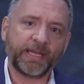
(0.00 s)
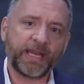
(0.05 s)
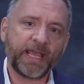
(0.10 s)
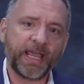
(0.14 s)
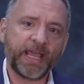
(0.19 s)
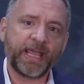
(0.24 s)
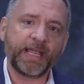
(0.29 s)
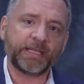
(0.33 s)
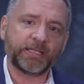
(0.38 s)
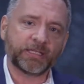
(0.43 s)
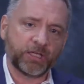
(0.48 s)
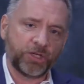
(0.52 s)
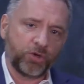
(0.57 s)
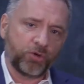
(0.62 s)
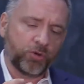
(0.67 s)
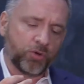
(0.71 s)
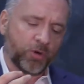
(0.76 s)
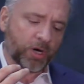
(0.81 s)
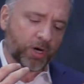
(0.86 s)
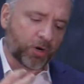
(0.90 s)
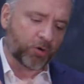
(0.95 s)
needs and you
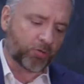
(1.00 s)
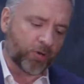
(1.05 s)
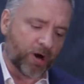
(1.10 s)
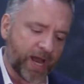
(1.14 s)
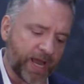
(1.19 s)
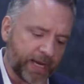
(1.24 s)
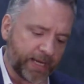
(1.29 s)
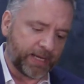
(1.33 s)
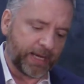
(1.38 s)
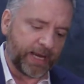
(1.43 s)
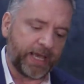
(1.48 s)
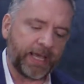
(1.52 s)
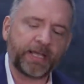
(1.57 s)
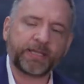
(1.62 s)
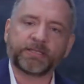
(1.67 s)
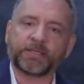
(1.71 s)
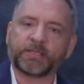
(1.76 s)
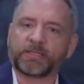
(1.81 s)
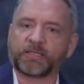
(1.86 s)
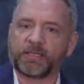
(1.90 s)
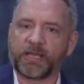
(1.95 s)
do a great
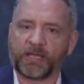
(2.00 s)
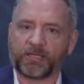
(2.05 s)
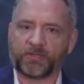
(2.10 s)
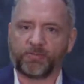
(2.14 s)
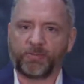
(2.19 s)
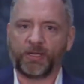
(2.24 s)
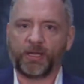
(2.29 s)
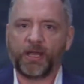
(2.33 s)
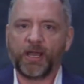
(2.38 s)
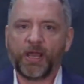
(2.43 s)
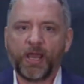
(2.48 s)
needs assessment,